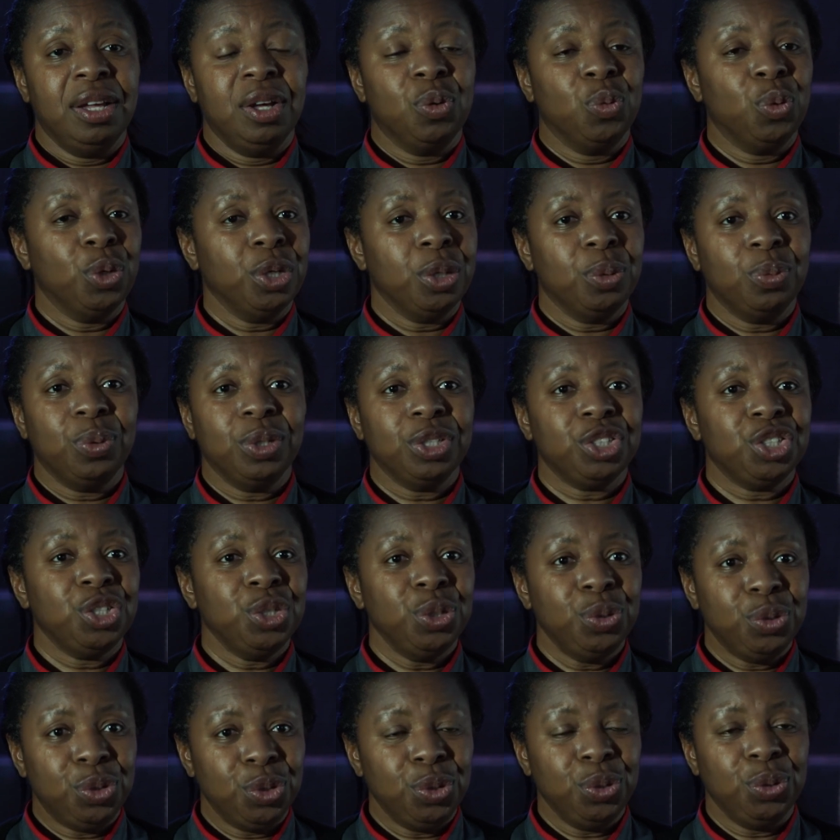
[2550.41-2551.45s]
What what do
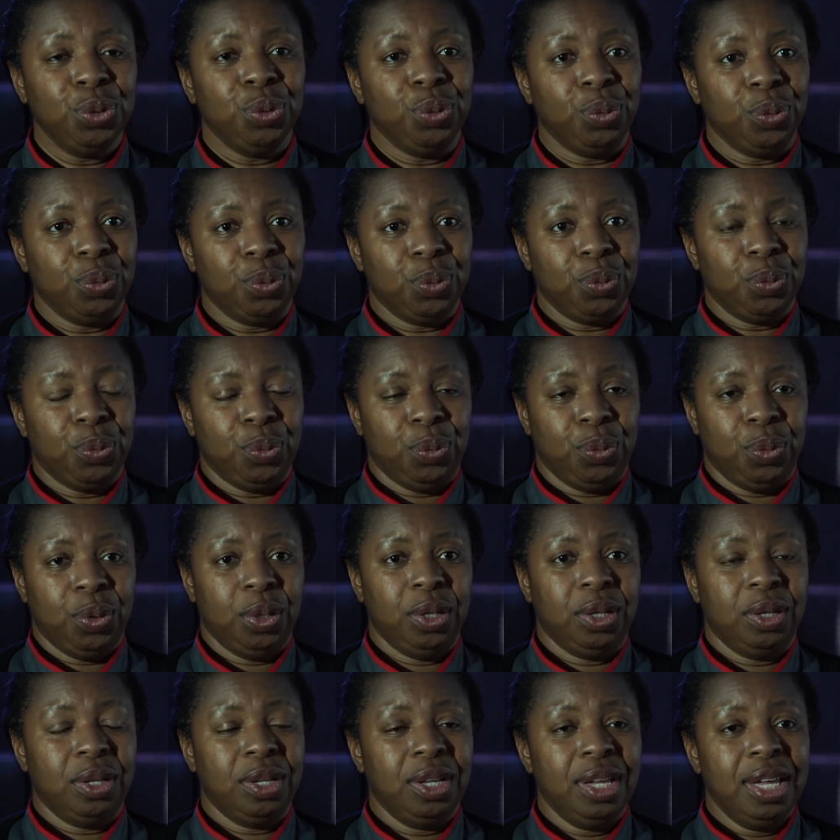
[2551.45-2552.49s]
you do
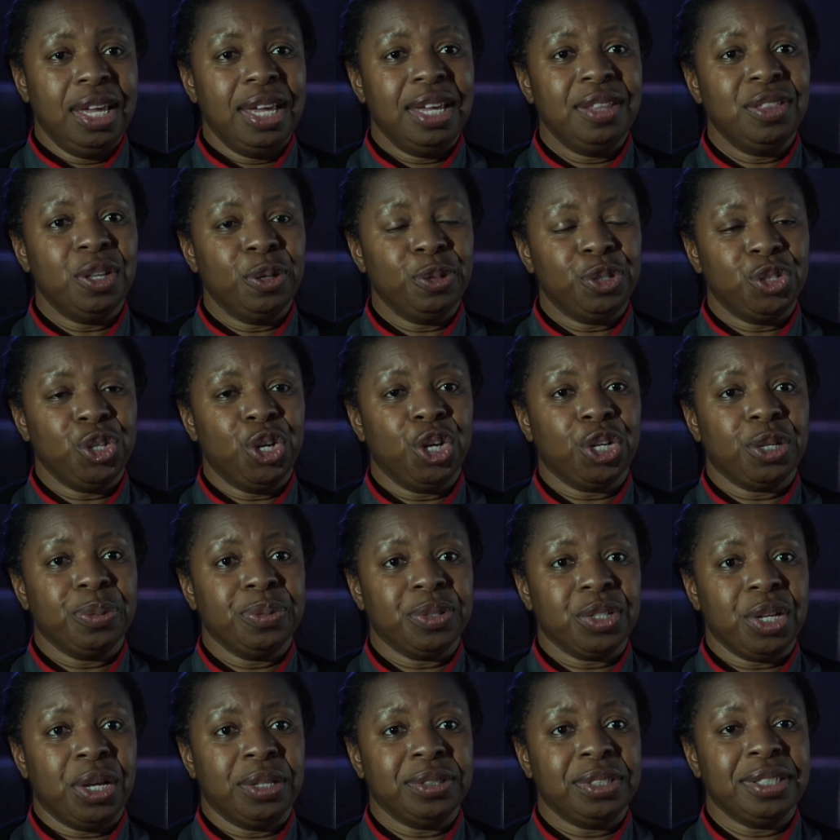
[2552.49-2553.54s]
in those
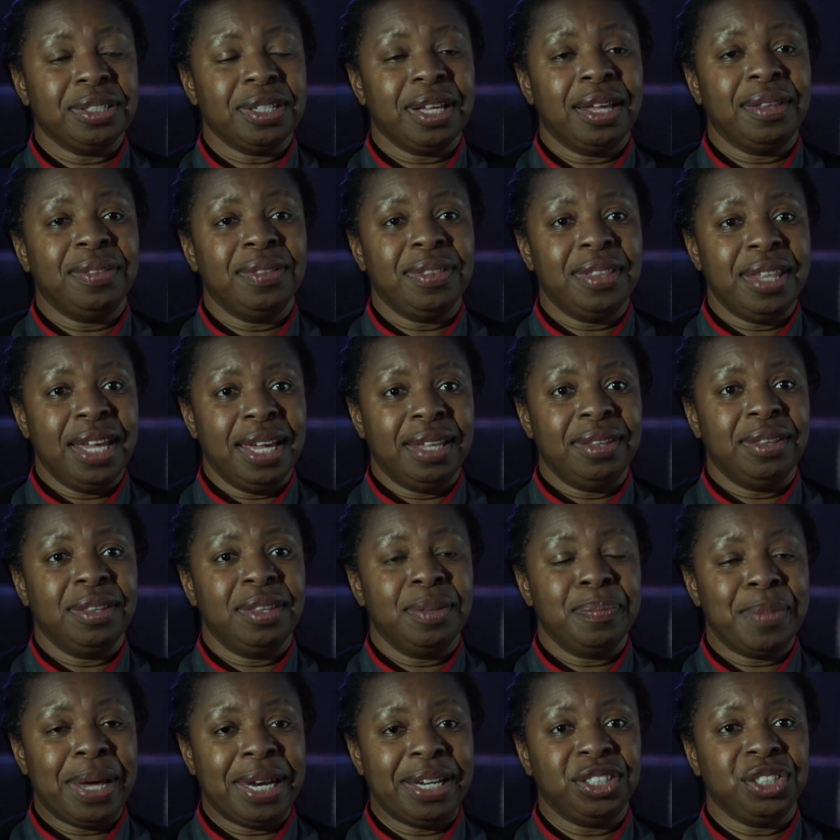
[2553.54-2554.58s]
circumstances? And then
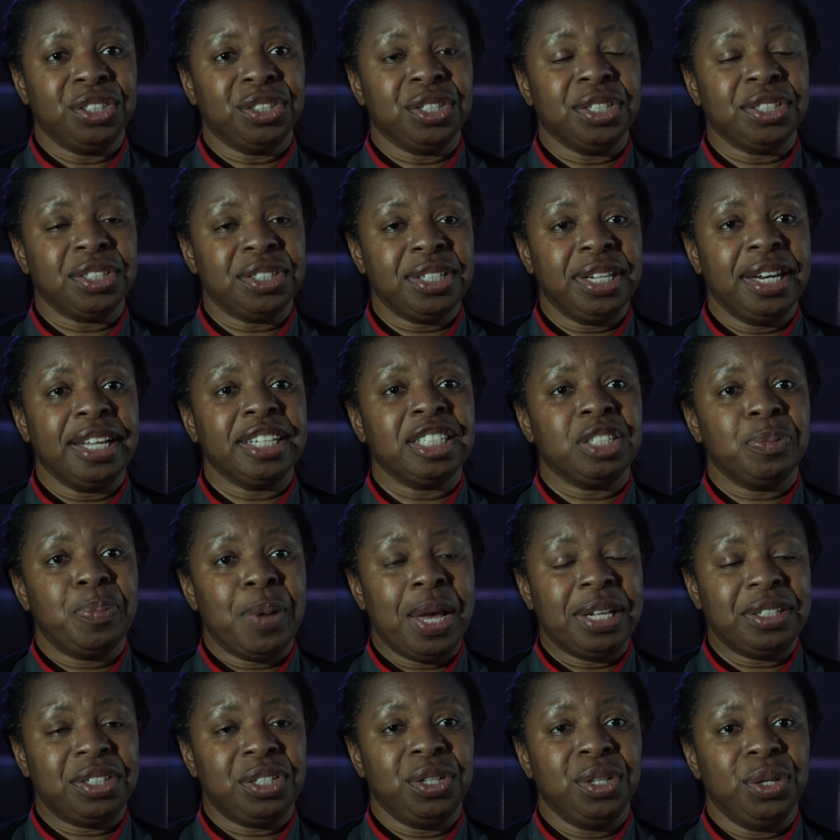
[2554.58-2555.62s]
the managers are still
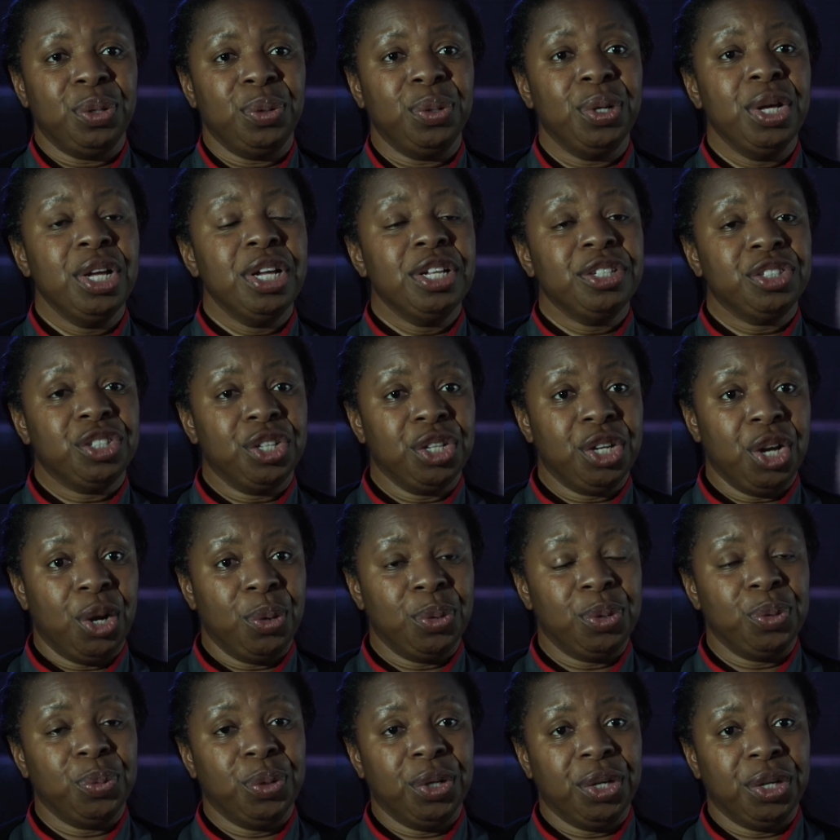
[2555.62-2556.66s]
expecting you to go
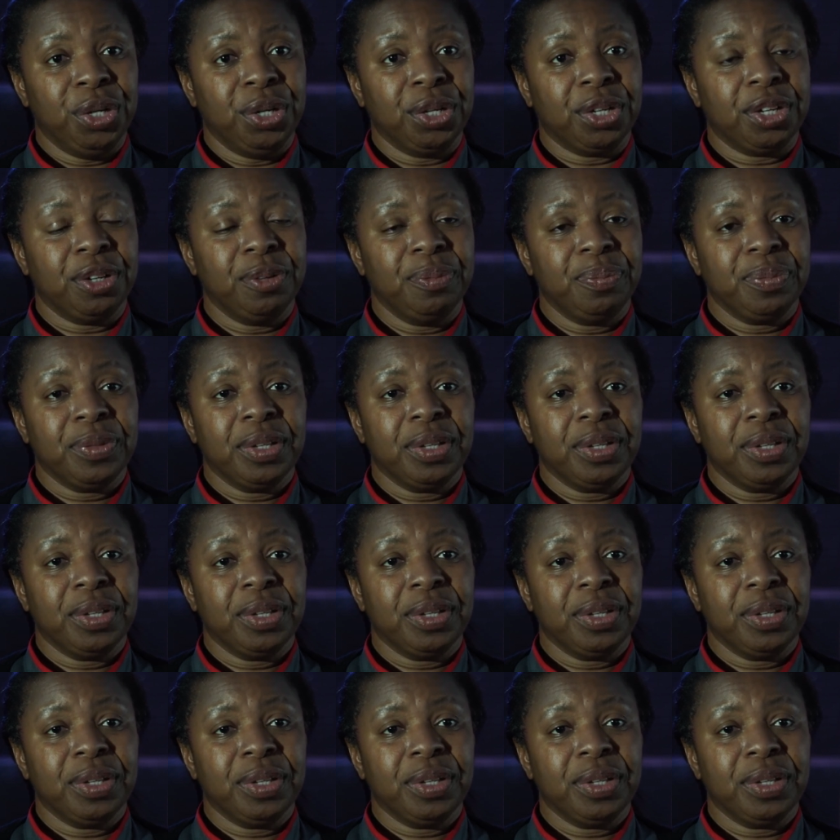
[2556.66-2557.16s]
and work.